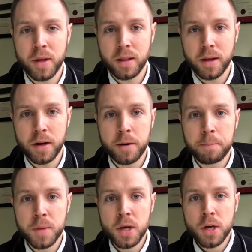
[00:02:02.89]
that later.
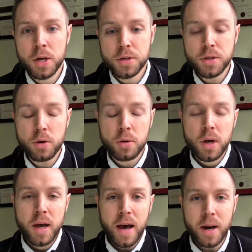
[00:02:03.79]
So
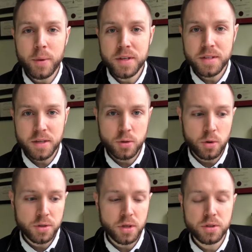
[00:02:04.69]
how do we assess
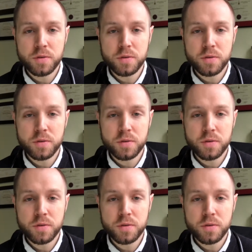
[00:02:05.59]
cortisol?